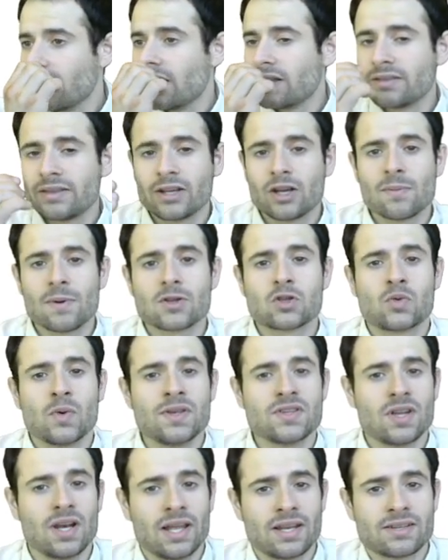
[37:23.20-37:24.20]
Think about
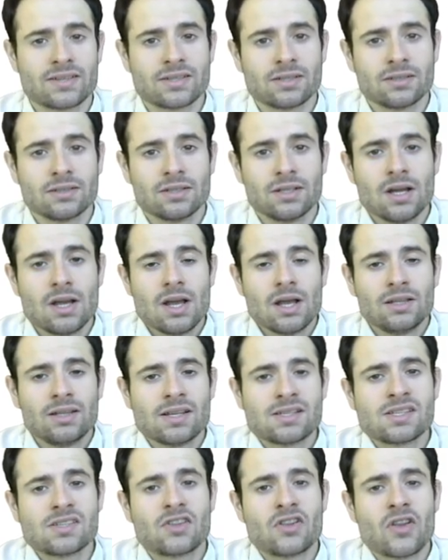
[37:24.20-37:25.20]
Switzerland.
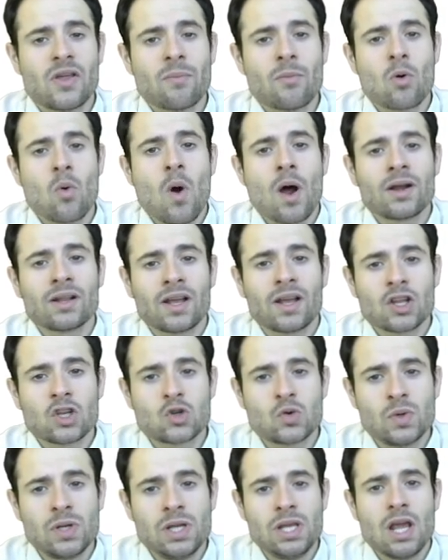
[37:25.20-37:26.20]
This is the number one
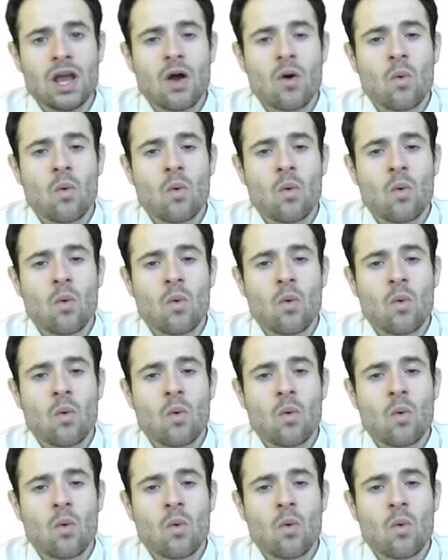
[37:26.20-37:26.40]
country